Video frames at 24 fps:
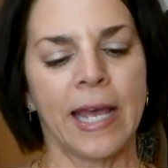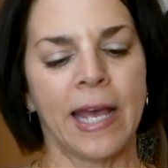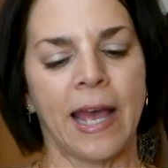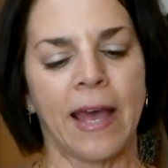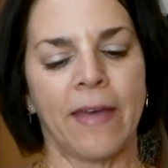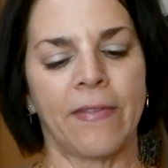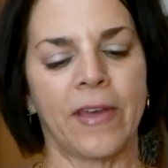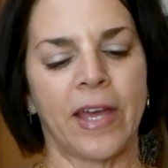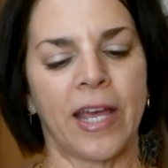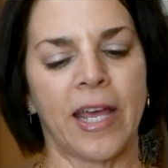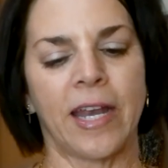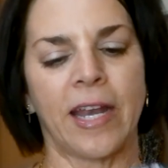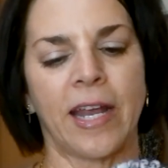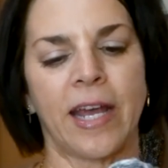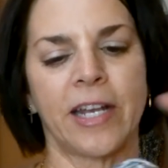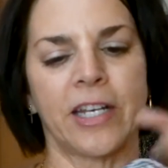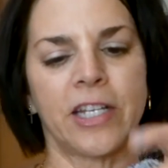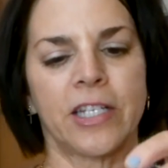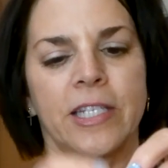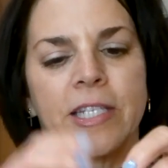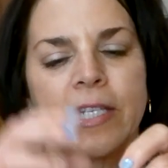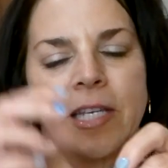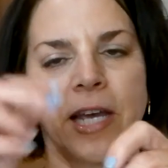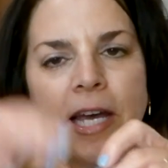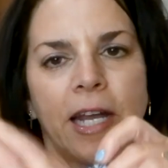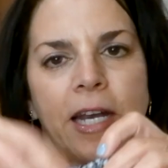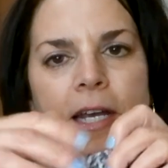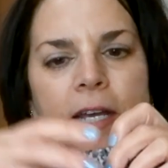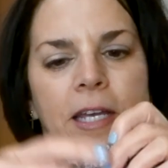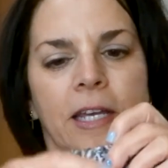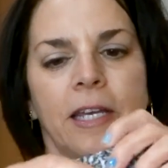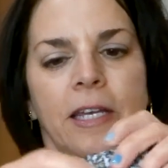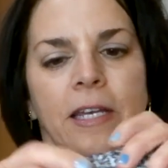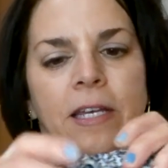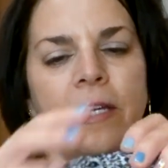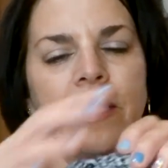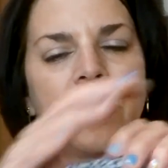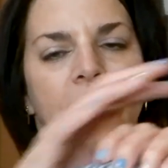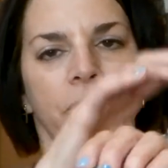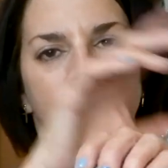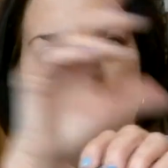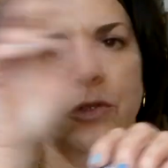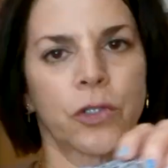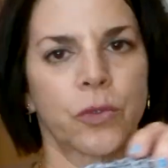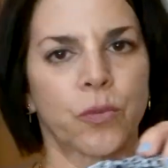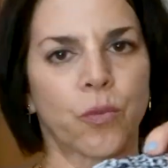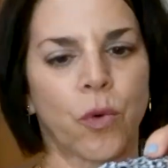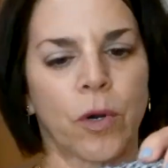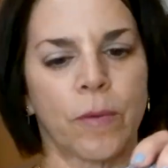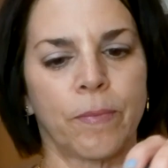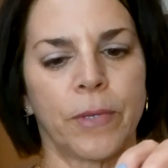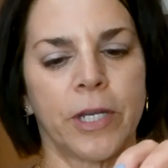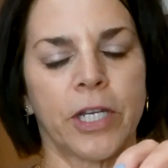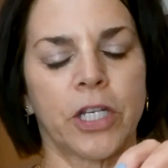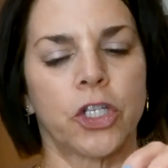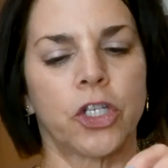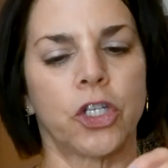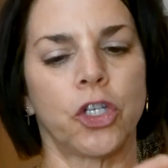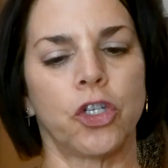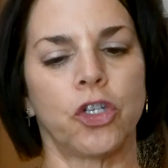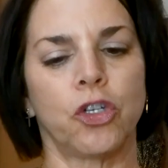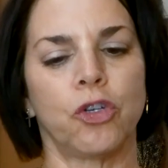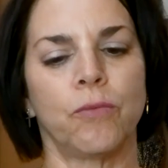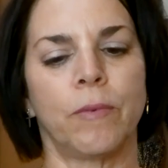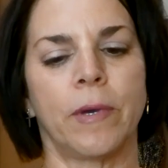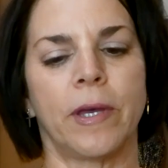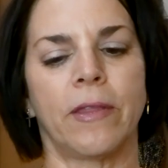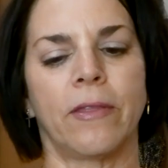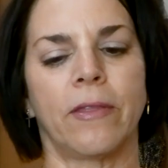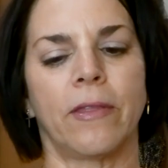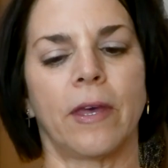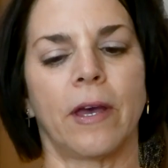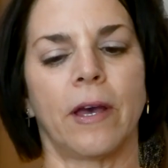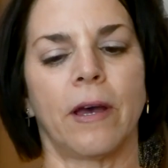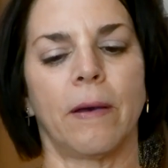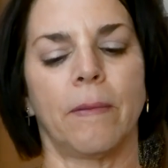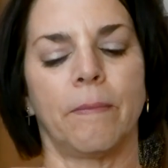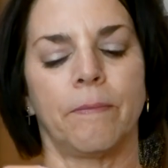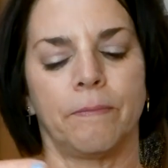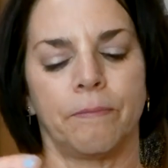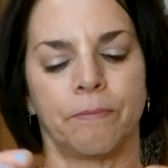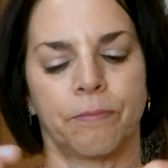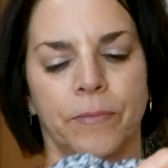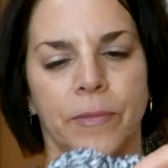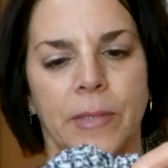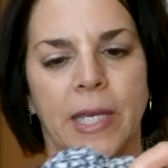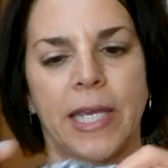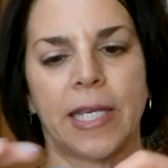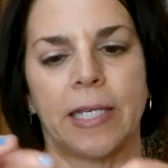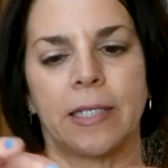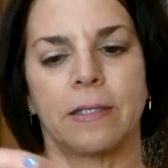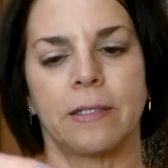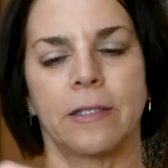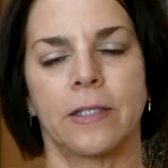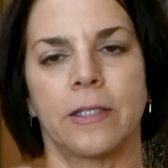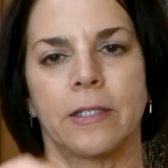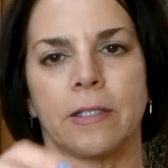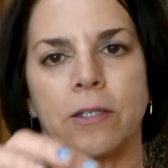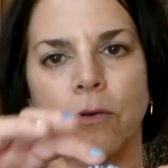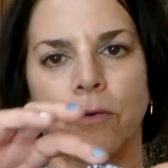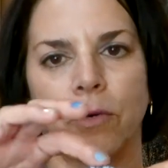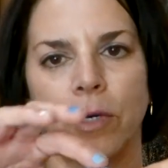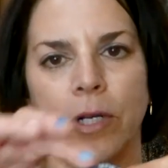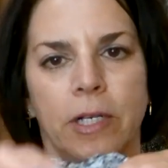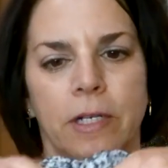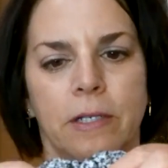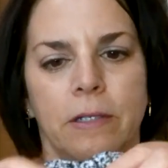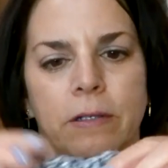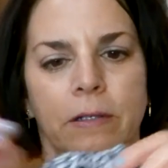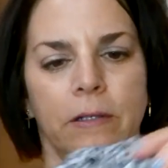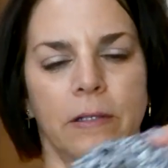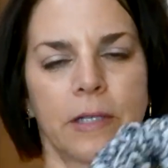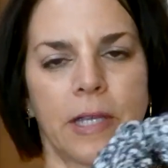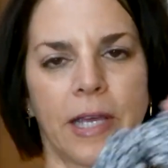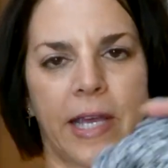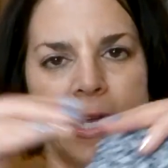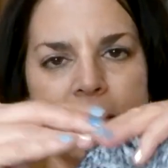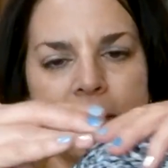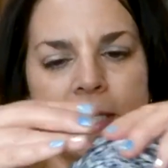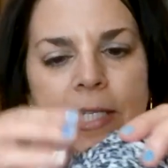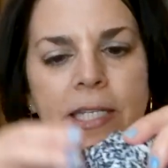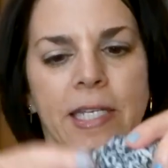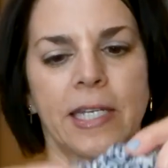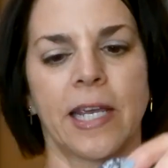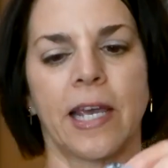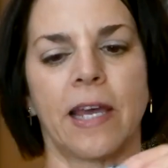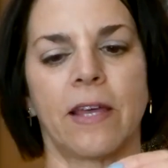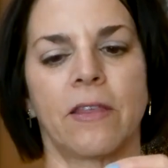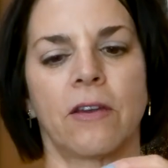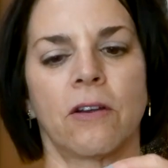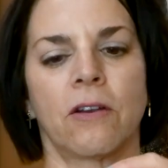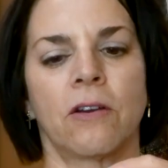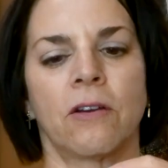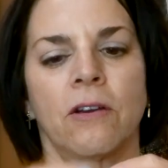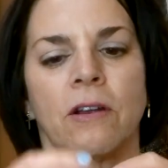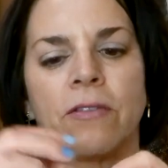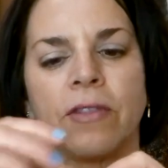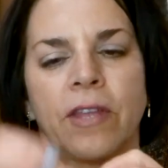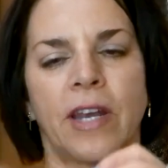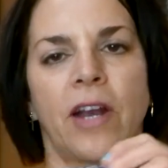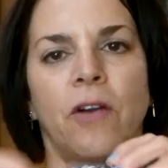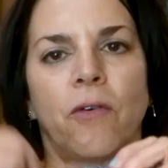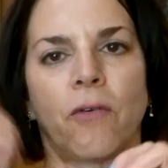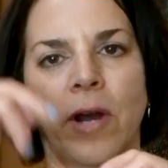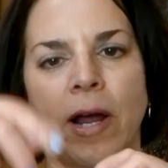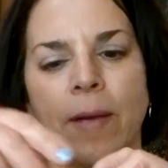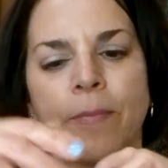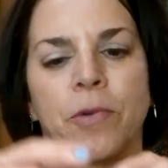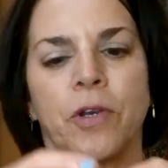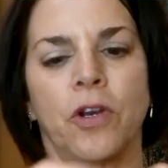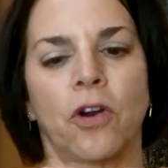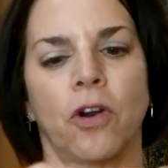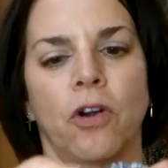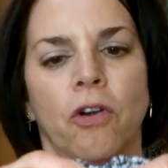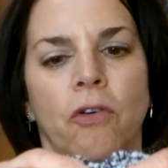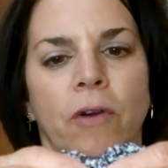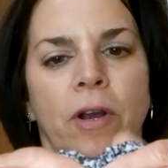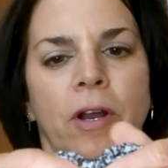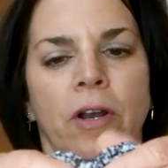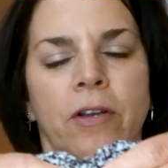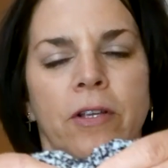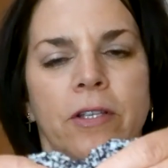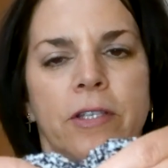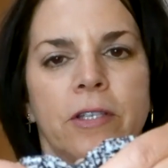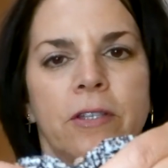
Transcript: And then I just kind of it was just one big tube, and um, I sewed it the ends together, and then I wrapped yarn around it.